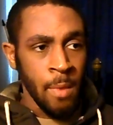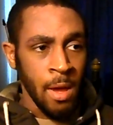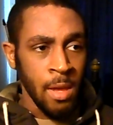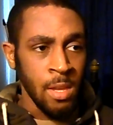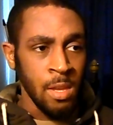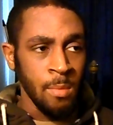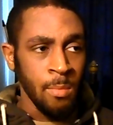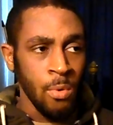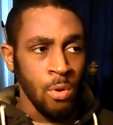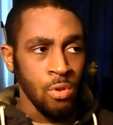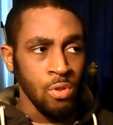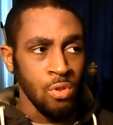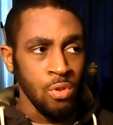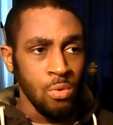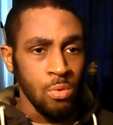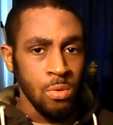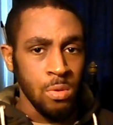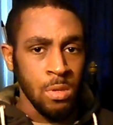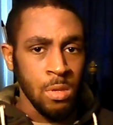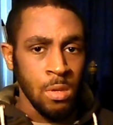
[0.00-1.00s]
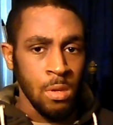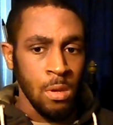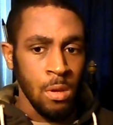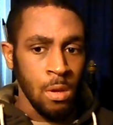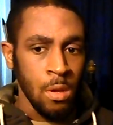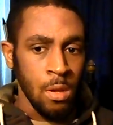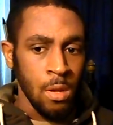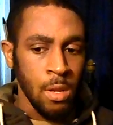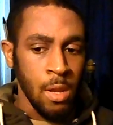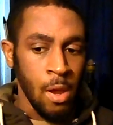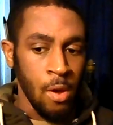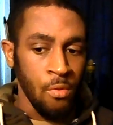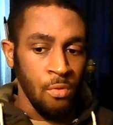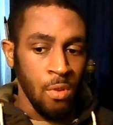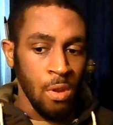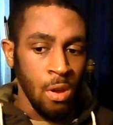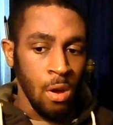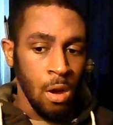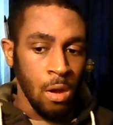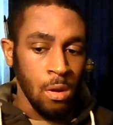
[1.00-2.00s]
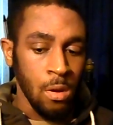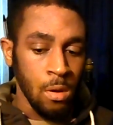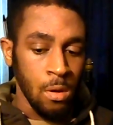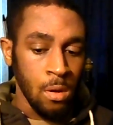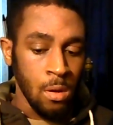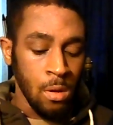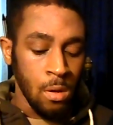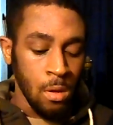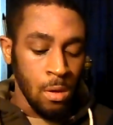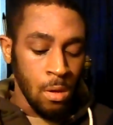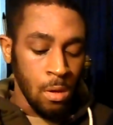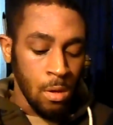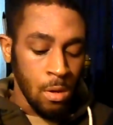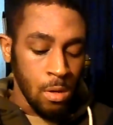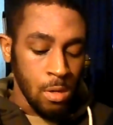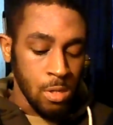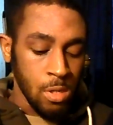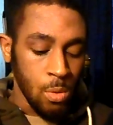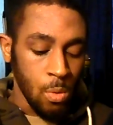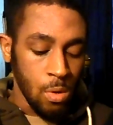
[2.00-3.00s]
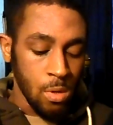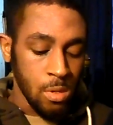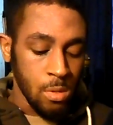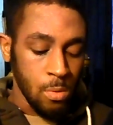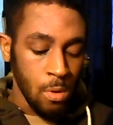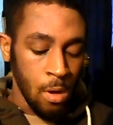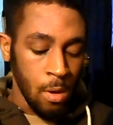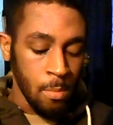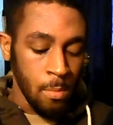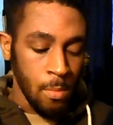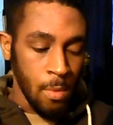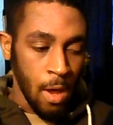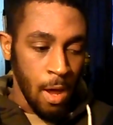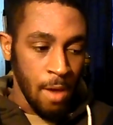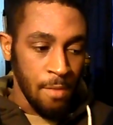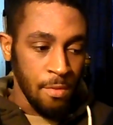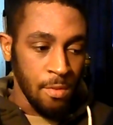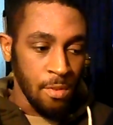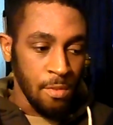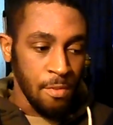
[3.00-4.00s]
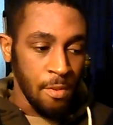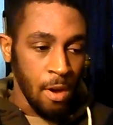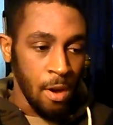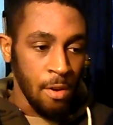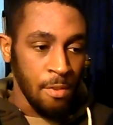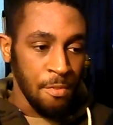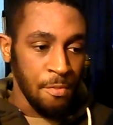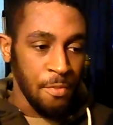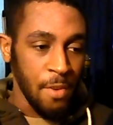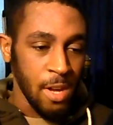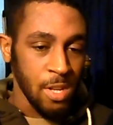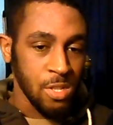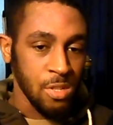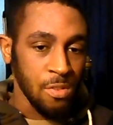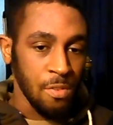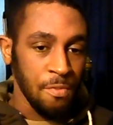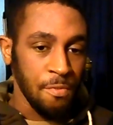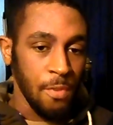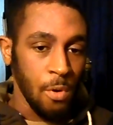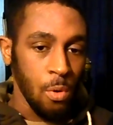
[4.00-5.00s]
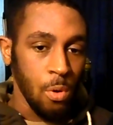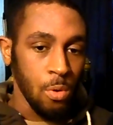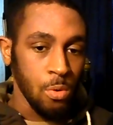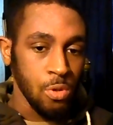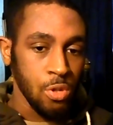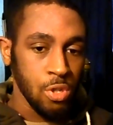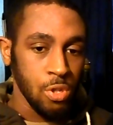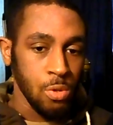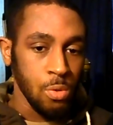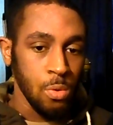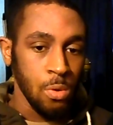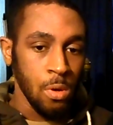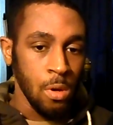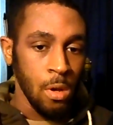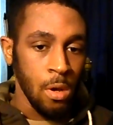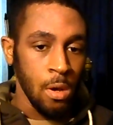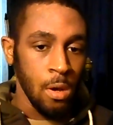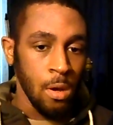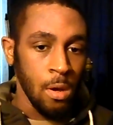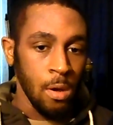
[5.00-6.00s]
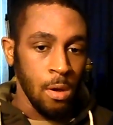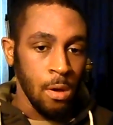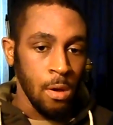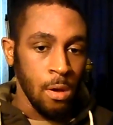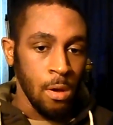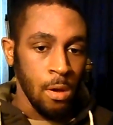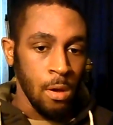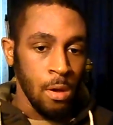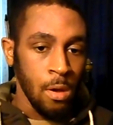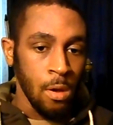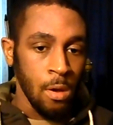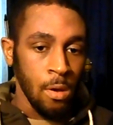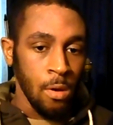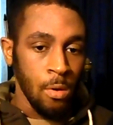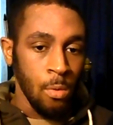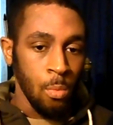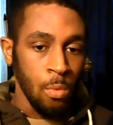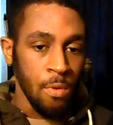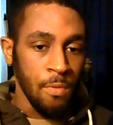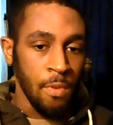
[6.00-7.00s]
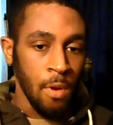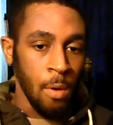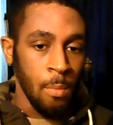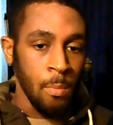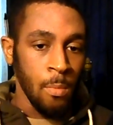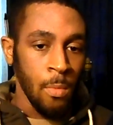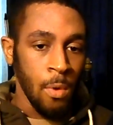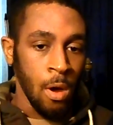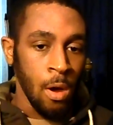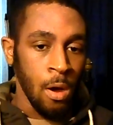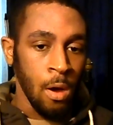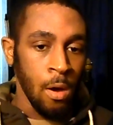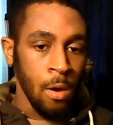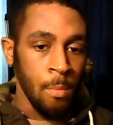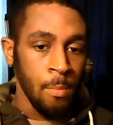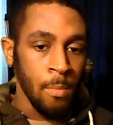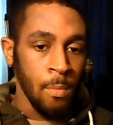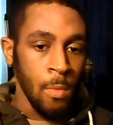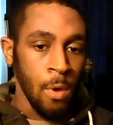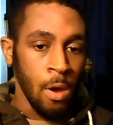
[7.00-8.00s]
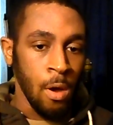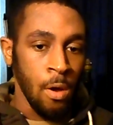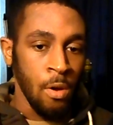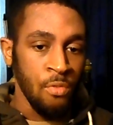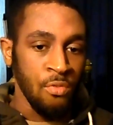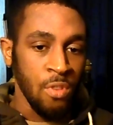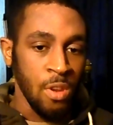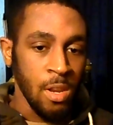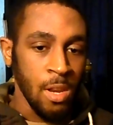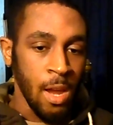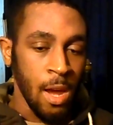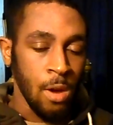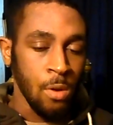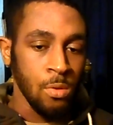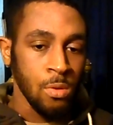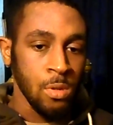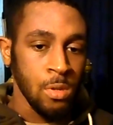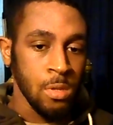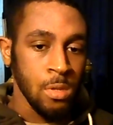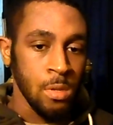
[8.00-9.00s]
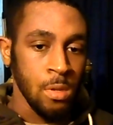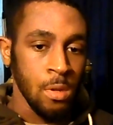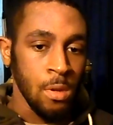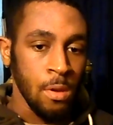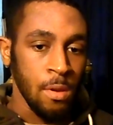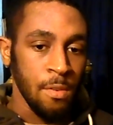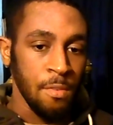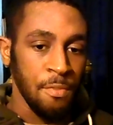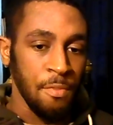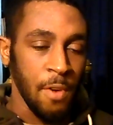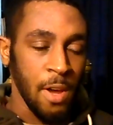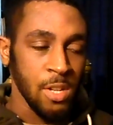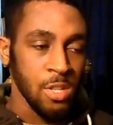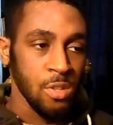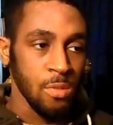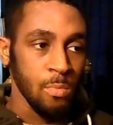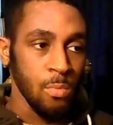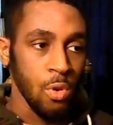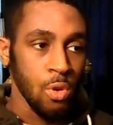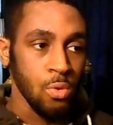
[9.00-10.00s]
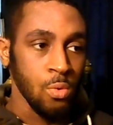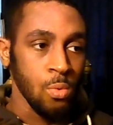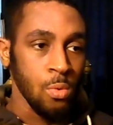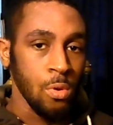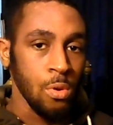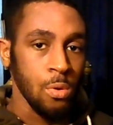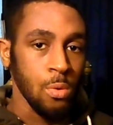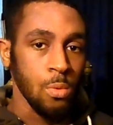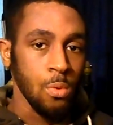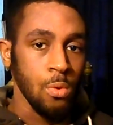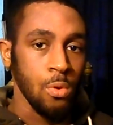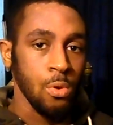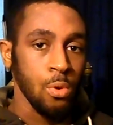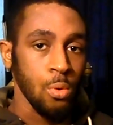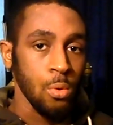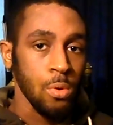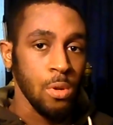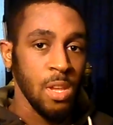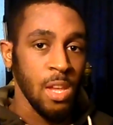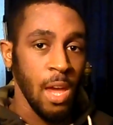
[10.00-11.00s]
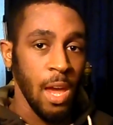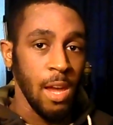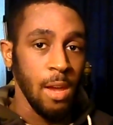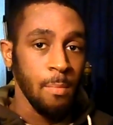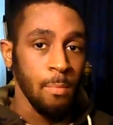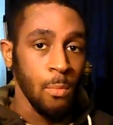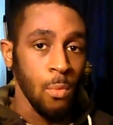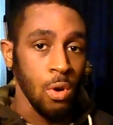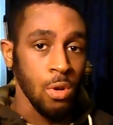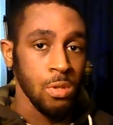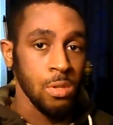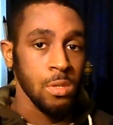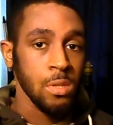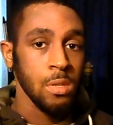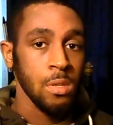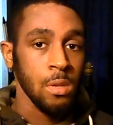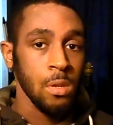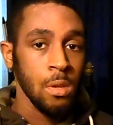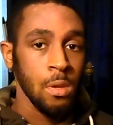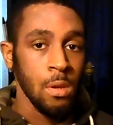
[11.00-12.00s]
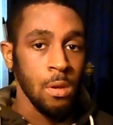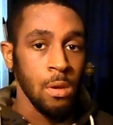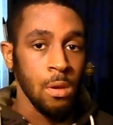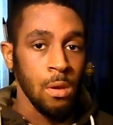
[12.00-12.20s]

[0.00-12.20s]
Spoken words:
on my email news, that Rihanna, she was having a fashion photo shoot with a renowned fashion model called Kate Moss.